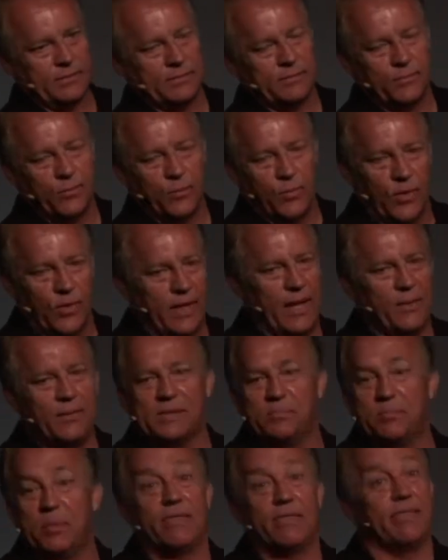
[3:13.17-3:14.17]
Boy, that
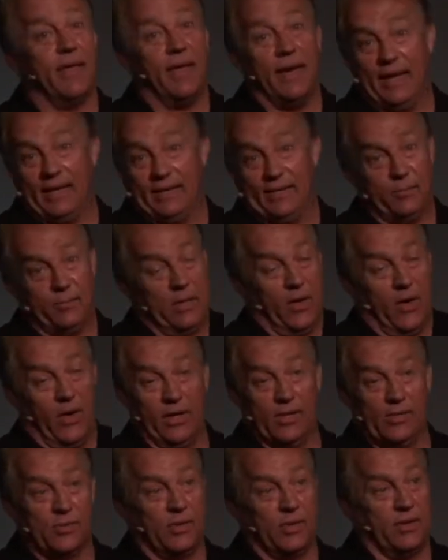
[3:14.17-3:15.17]
was pathetic, to be
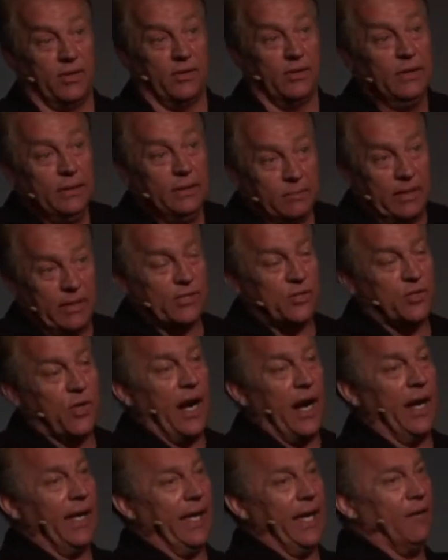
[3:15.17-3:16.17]
honest with you. But let's
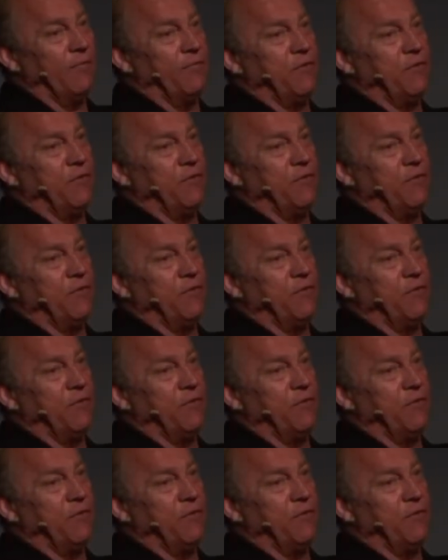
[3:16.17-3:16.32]
try it again.